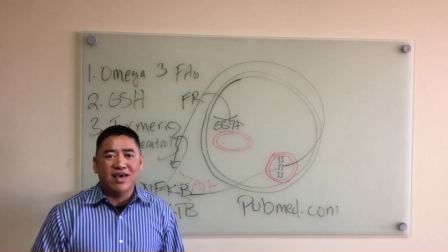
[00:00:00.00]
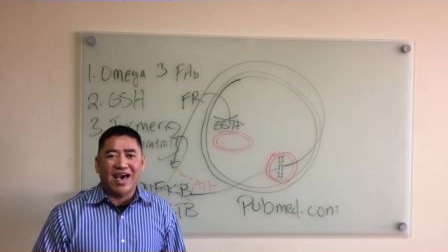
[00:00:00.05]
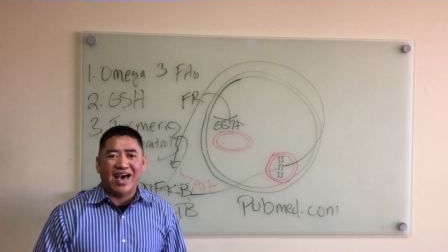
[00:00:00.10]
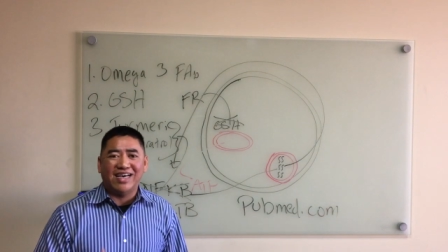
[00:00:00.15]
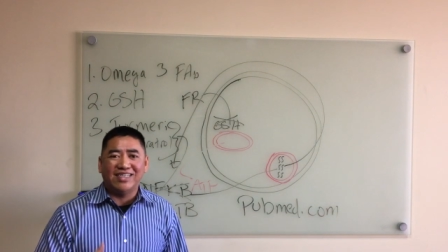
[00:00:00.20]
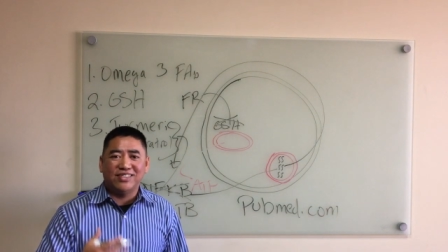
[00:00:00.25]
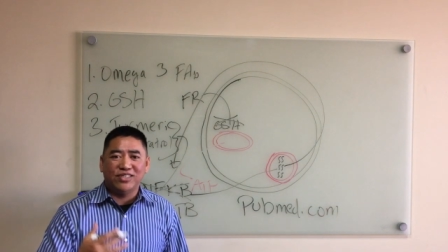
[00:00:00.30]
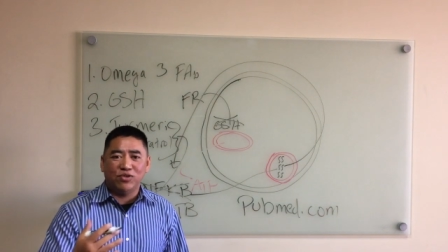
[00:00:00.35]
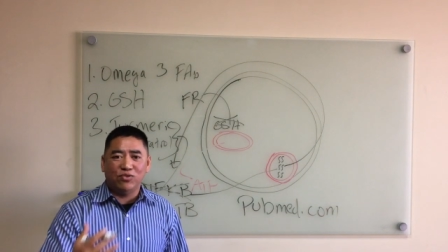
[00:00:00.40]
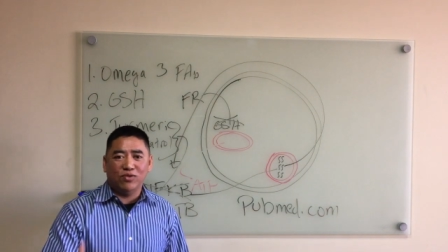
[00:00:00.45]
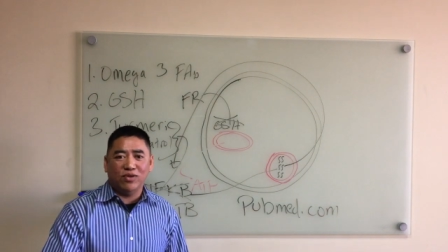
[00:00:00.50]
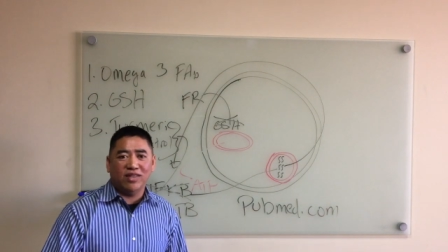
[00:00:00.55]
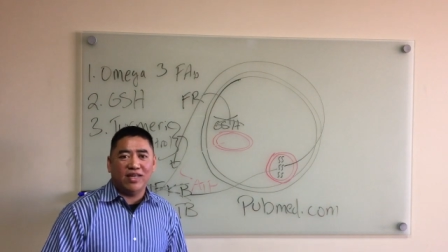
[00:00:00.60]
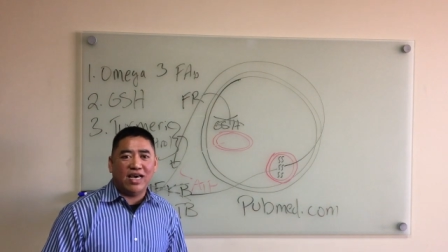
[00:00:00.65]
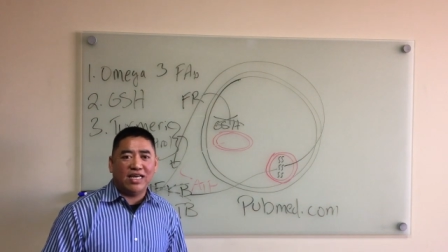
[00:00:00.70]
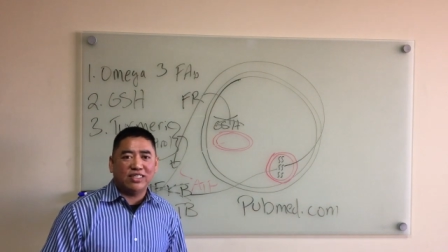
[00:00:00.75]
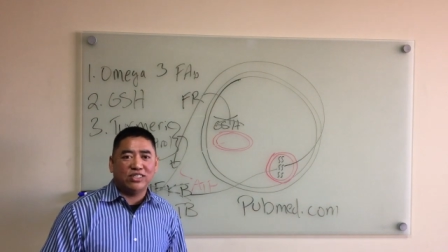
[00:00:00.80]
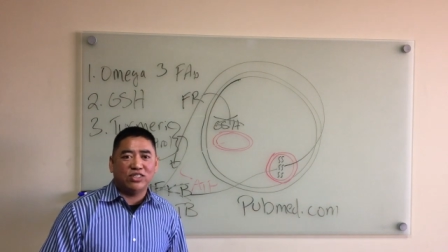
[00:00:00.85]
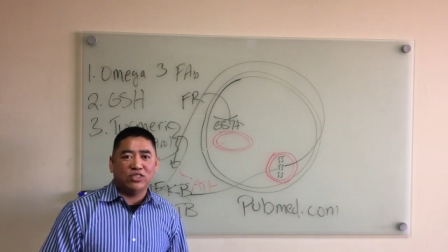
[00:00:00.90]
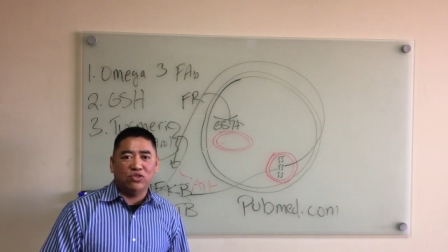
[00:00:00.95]
as it
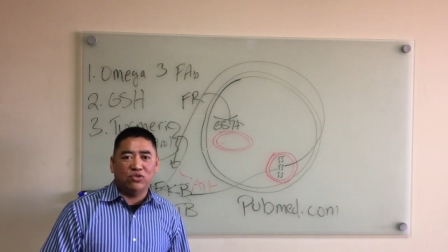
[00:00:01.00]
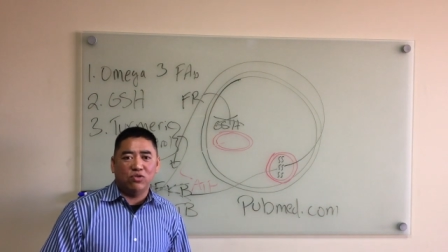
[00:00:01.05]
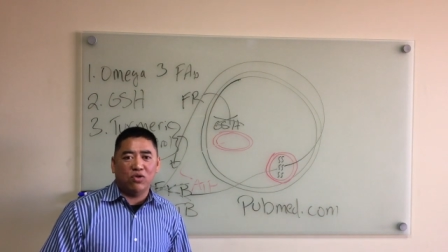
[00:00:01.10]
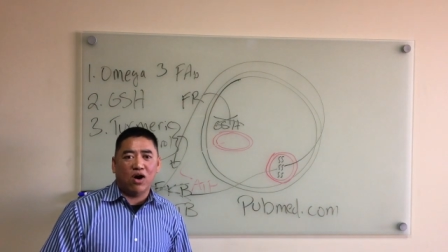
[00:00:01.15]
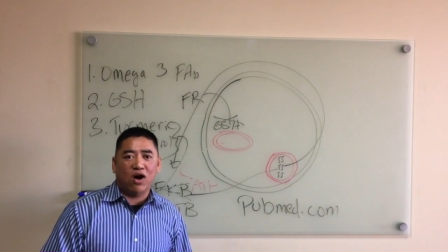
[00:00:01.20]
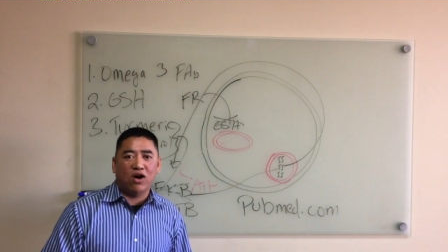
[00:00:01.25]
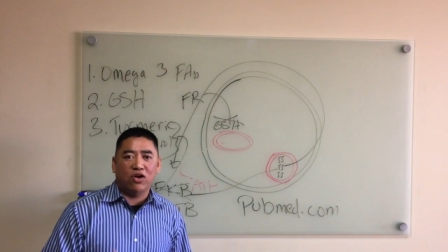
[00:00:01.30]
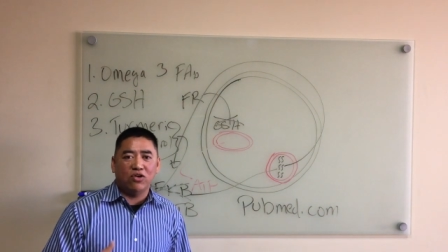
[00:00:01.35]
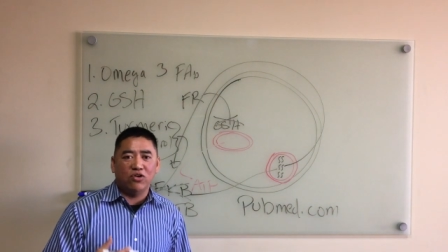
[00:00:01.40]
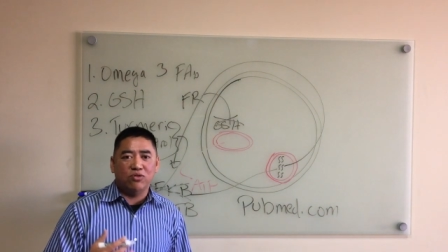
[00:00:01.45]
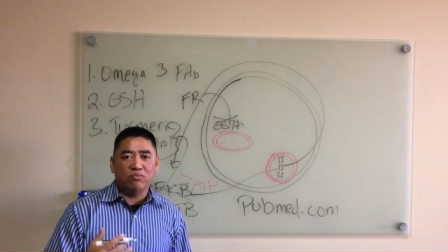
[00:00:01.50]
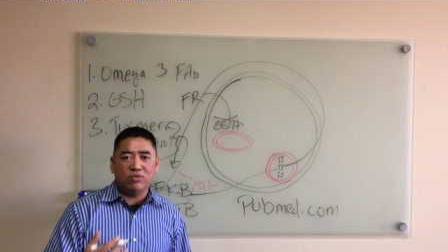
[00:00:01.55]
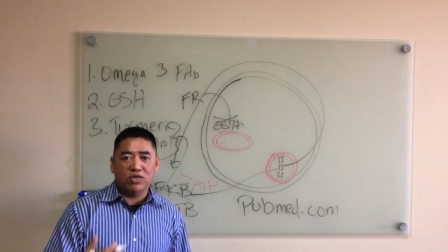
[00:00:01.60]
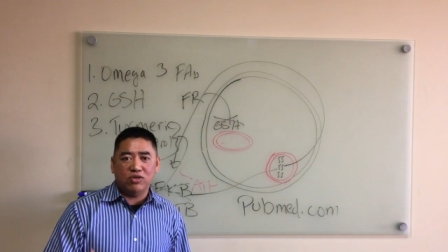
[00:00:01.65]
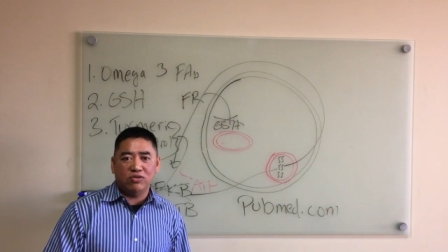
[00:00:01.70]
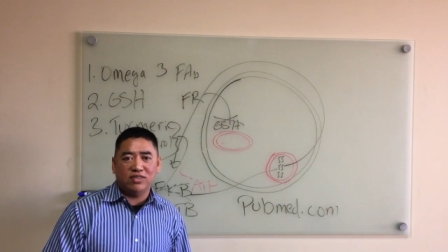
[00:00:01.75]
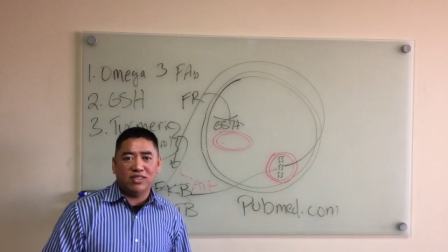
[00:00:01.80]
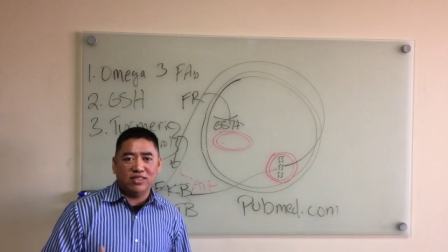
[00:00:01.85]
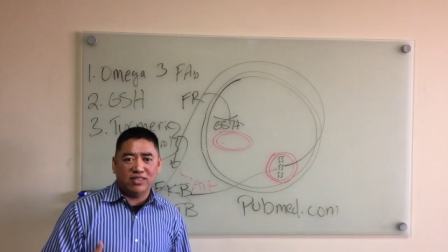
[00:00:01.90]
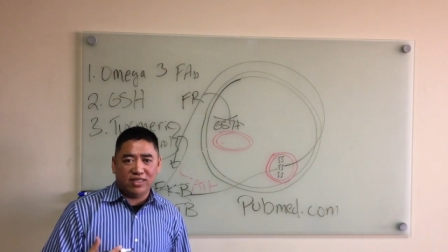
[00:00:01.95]
relates to
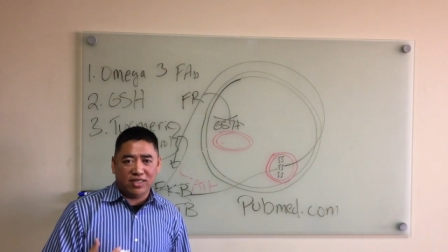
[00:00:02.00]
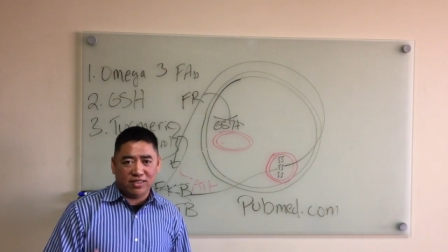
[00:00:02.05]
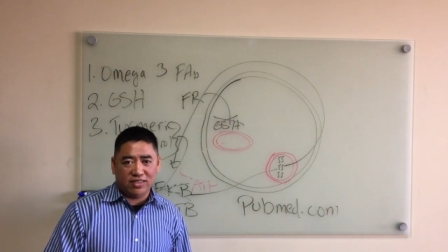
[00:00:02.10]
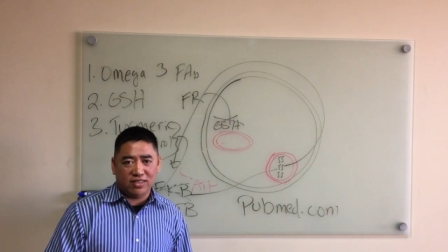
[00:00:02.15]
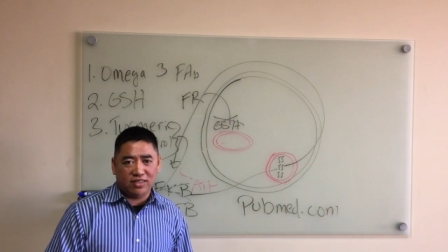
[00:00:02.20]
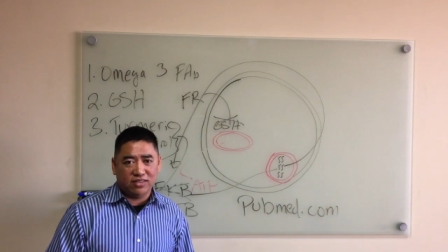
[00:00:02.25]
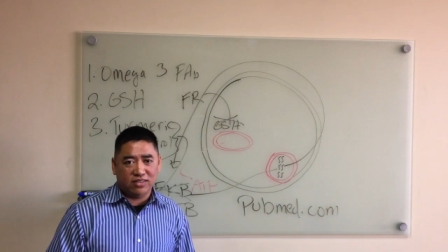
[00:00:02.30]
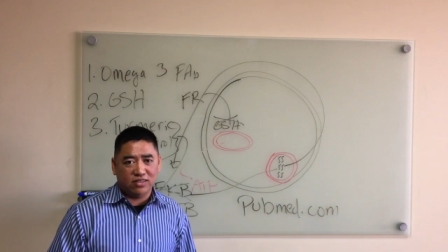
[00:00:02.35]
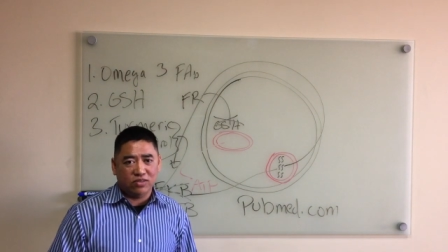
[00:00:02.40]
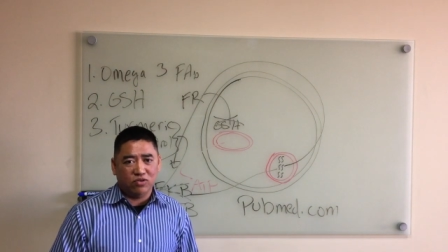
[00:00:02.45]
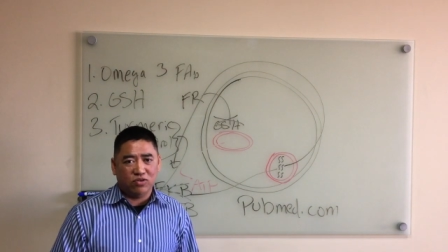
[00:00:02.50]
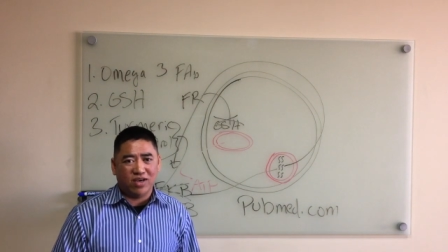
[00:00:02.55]
autoimmune diseases.